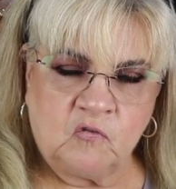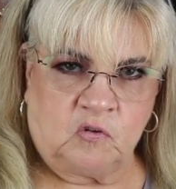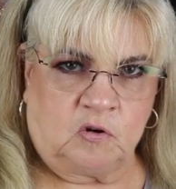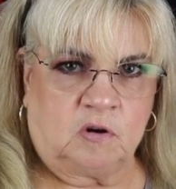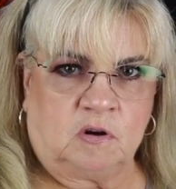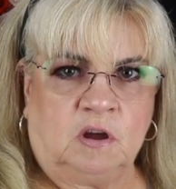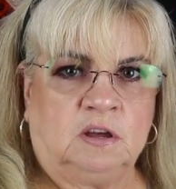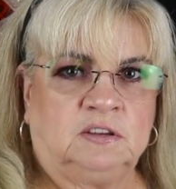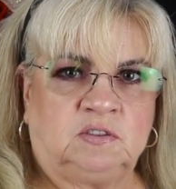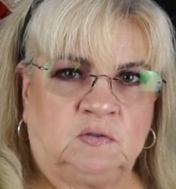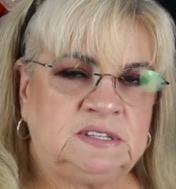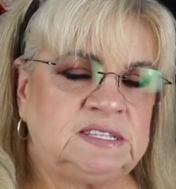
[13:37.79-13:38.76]
for
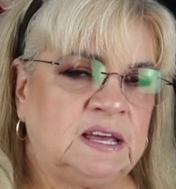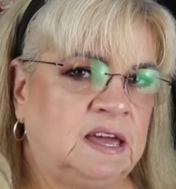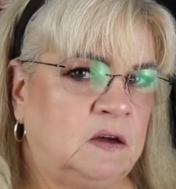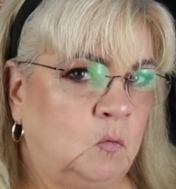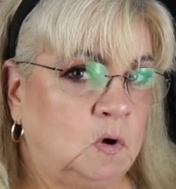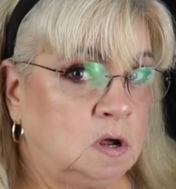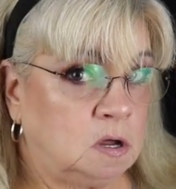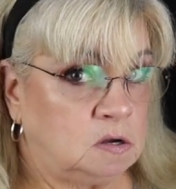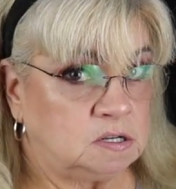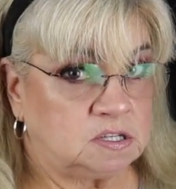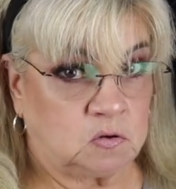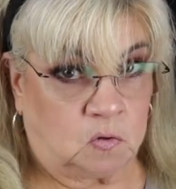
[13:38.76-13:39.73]
as soon as I get
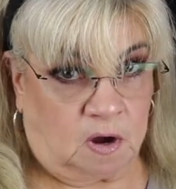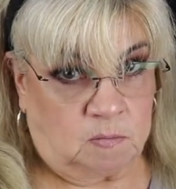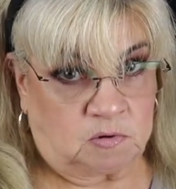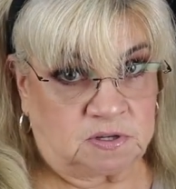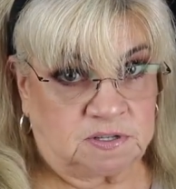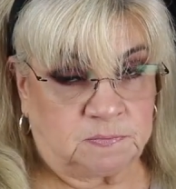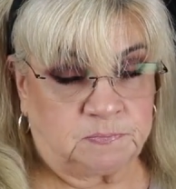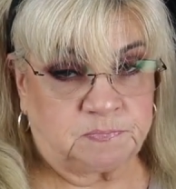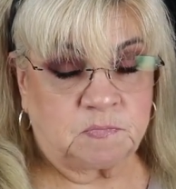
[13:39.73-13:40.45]
100 subscribers,